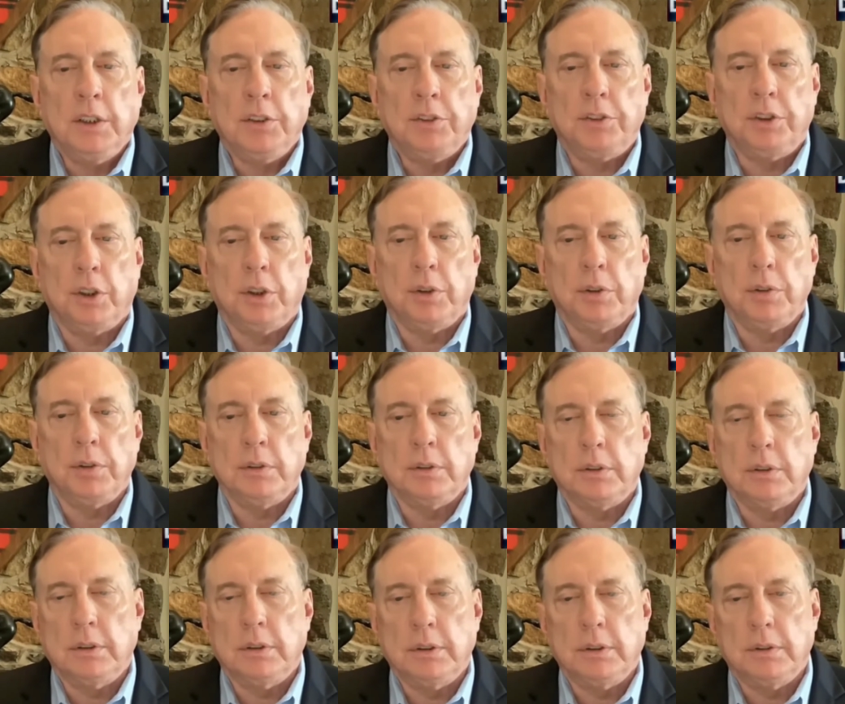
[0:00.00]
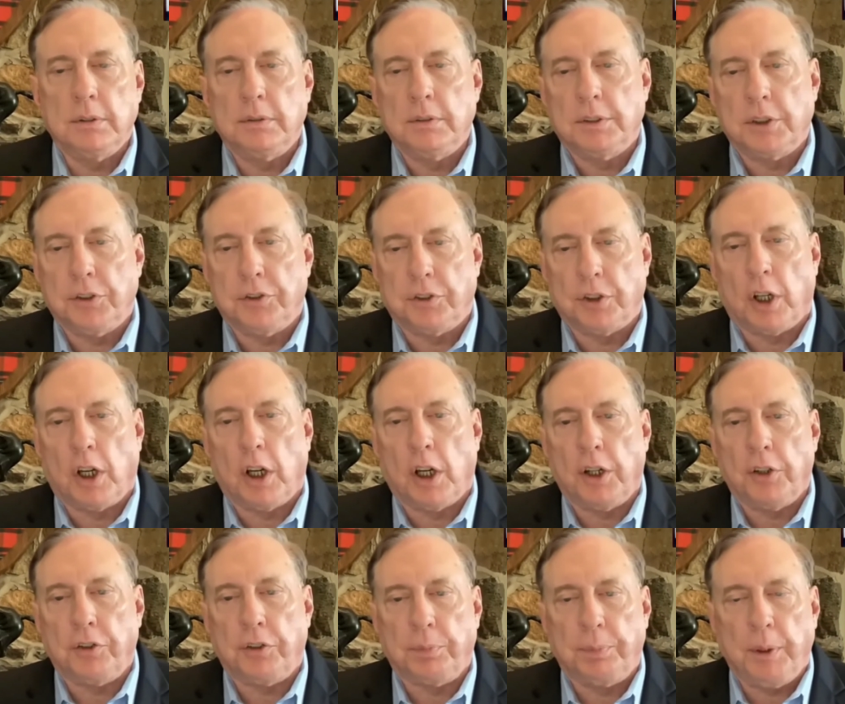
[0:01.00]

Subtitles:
So the czars,